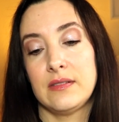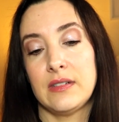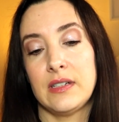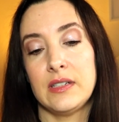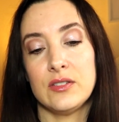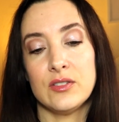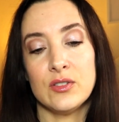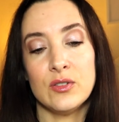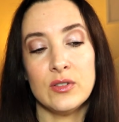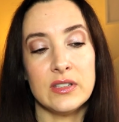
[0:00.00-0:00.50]

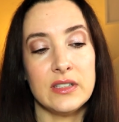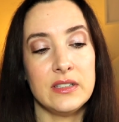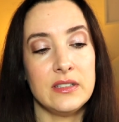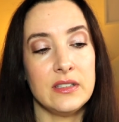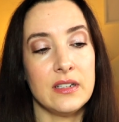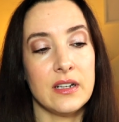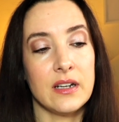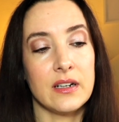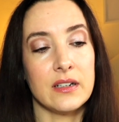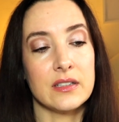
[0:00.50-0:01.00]
I certainly
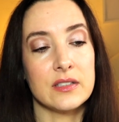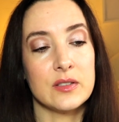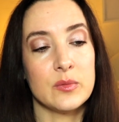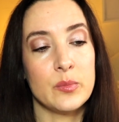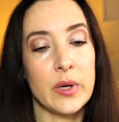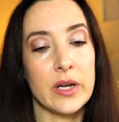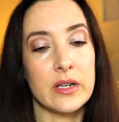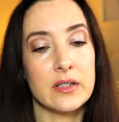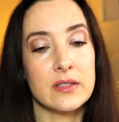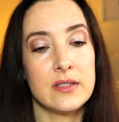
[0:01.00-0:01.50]
did not
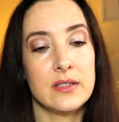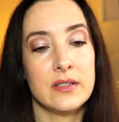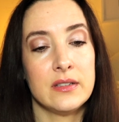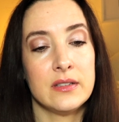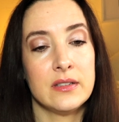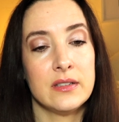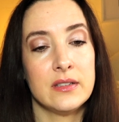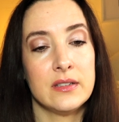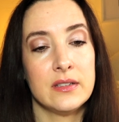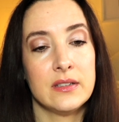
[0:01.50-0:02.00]
expect
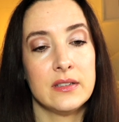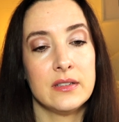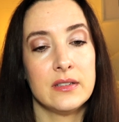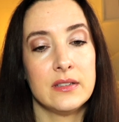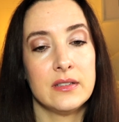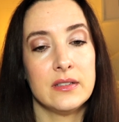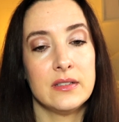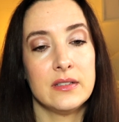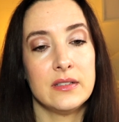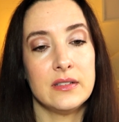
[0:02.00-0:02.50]

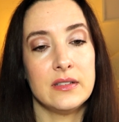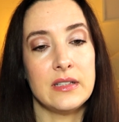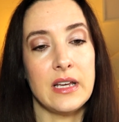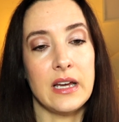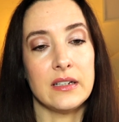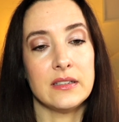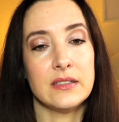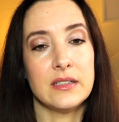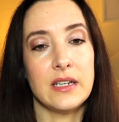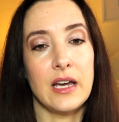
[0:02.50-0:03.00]

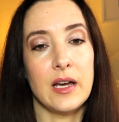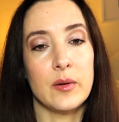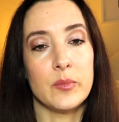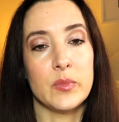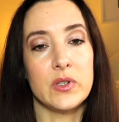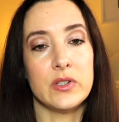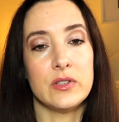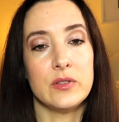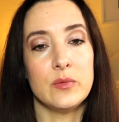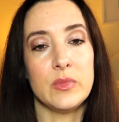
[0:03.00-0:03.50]
that to
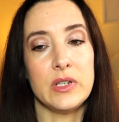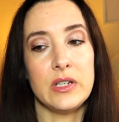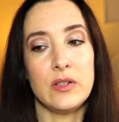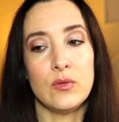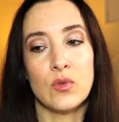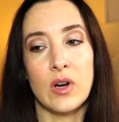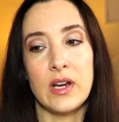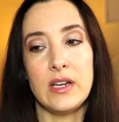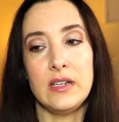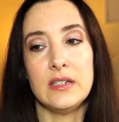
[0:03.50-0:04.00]
happen to
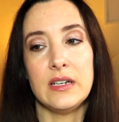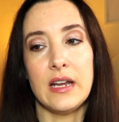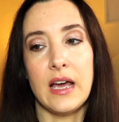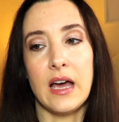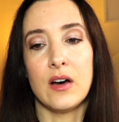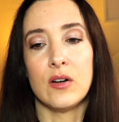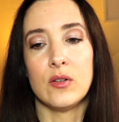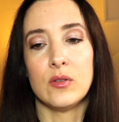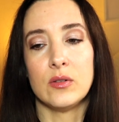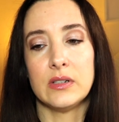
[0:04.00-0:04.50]
me right
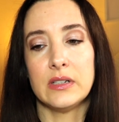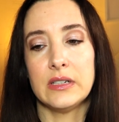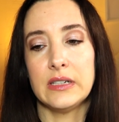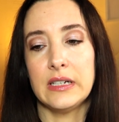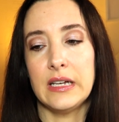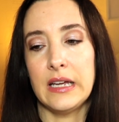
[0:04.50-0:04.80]
now,